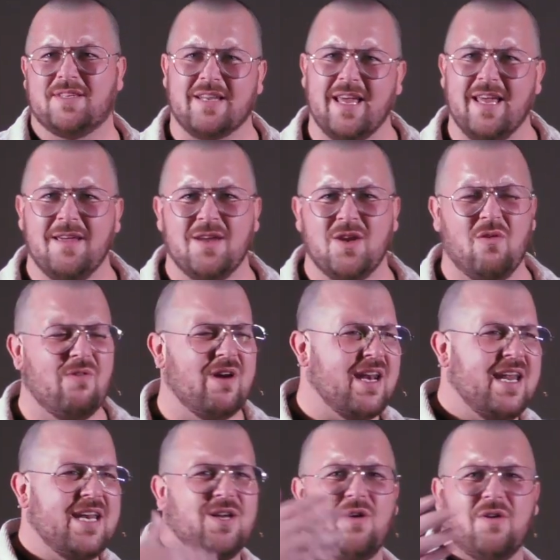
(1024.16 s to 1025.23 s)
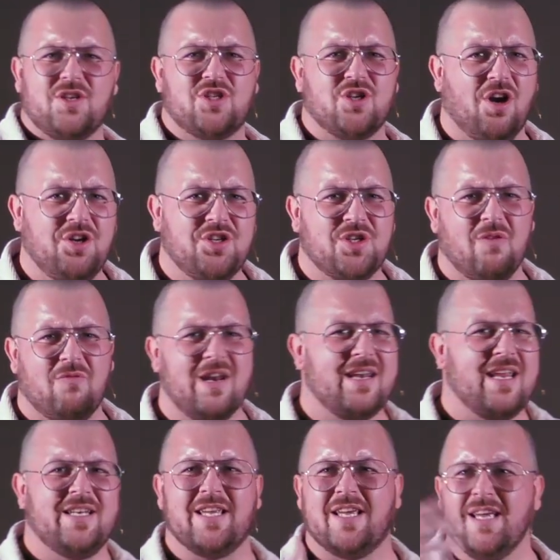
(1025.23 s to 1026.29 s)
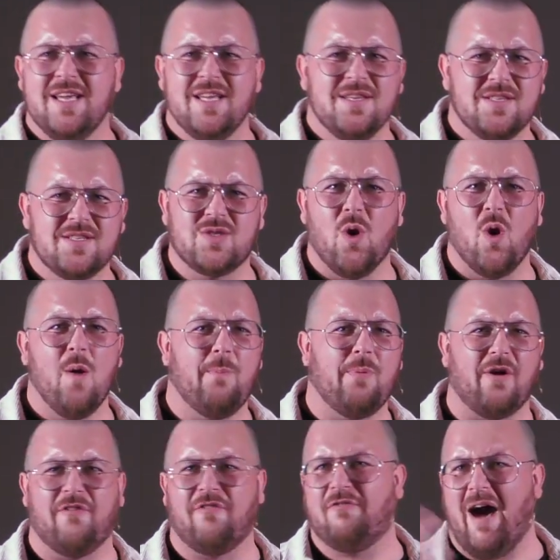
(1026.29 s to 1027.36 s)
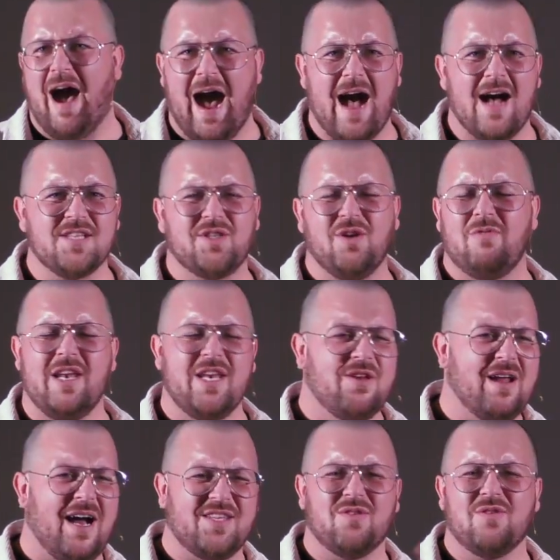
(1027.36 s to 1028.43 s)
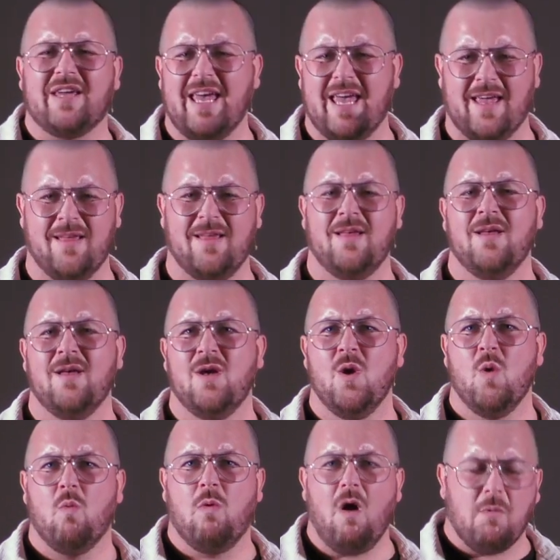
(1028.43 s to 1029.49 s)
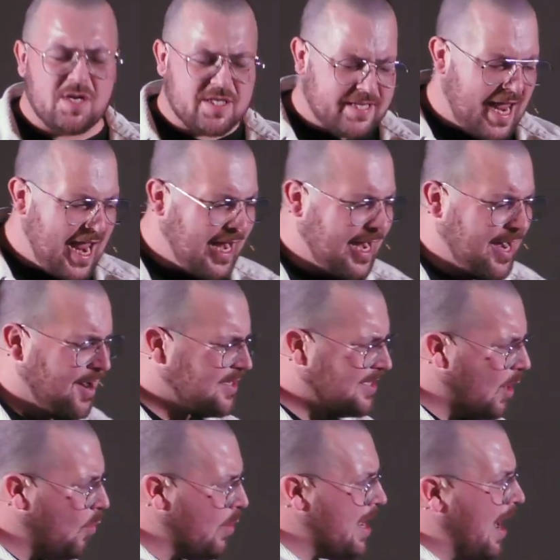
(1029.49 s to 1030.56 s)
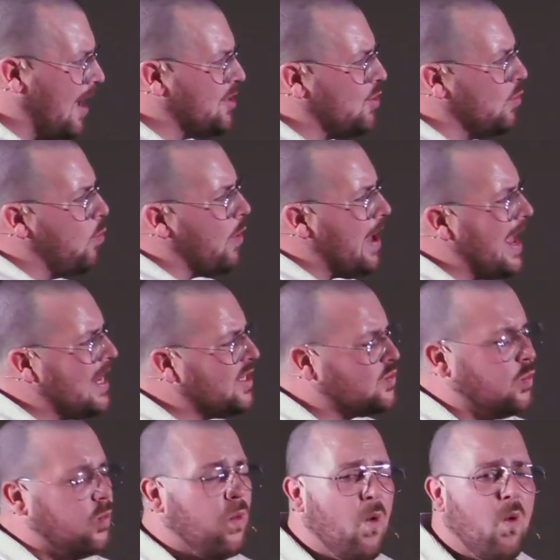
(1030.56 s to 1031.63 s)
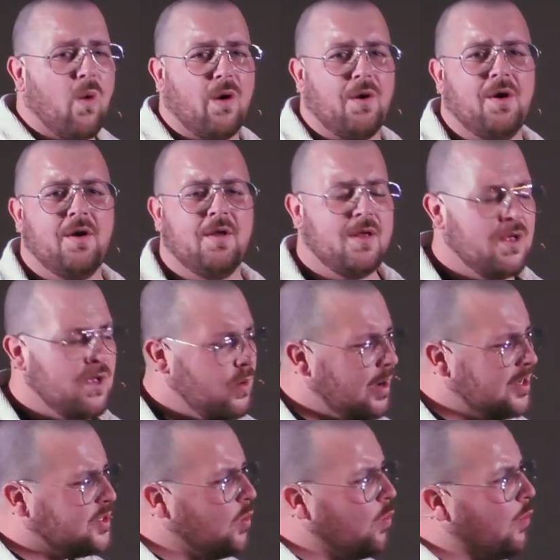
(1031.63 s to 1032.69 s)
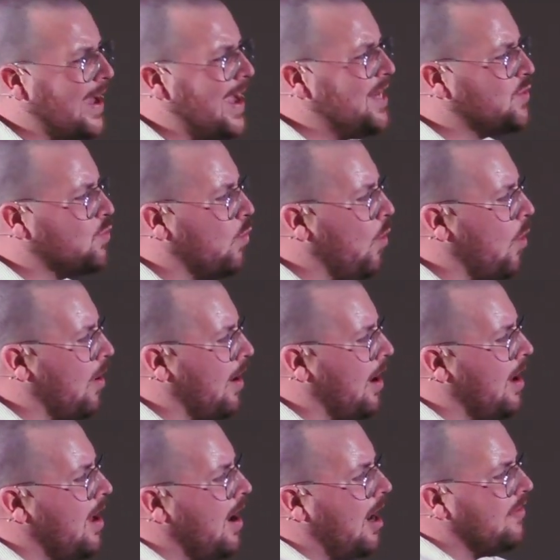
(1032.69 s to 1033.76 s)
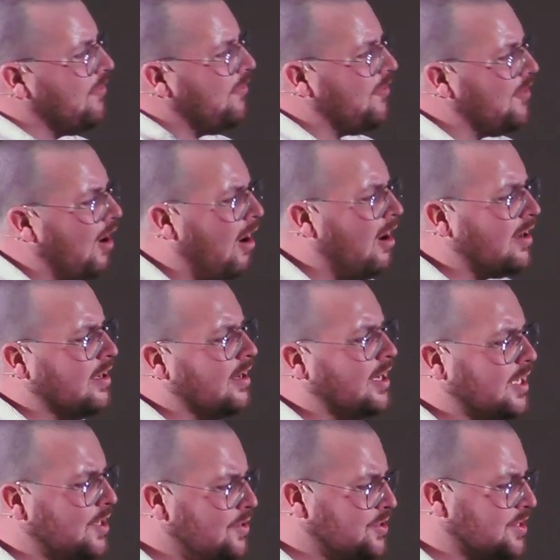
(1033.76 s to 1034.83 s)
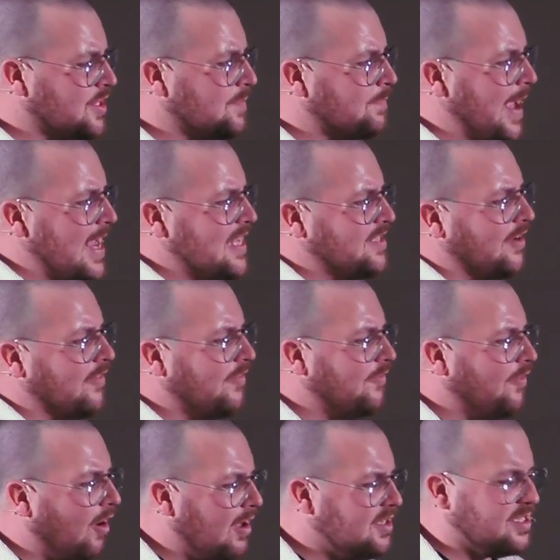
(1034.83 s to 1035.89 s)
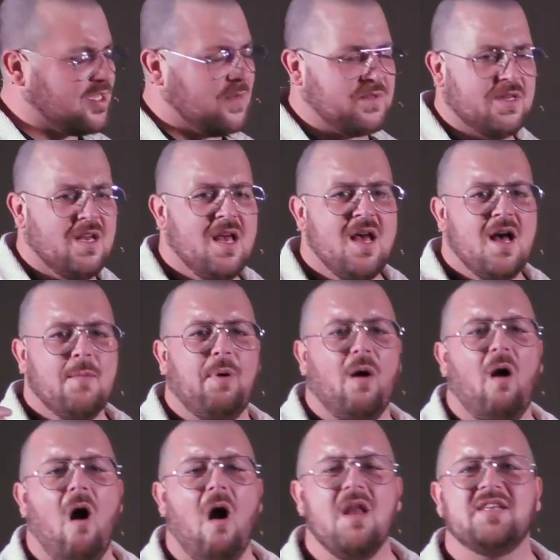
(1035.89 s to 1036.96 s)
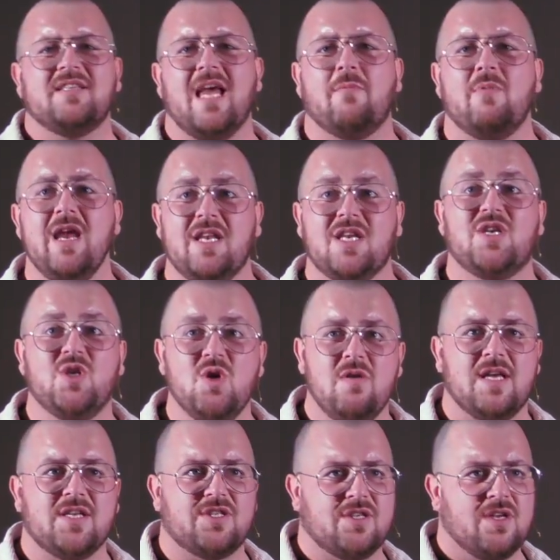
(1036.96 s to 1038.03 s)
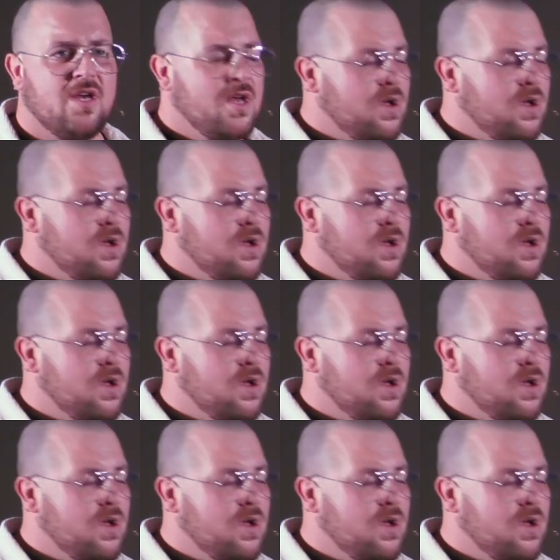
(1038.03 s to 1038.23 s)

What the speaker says: today. You don't really need to go to church. You don't really need to soap or fast. You don't really do that. It's okay. What we're saying here is that we are to wage war. We're to wage war on flawed conclusions based on false assumptions. Paul is saying we need to do this.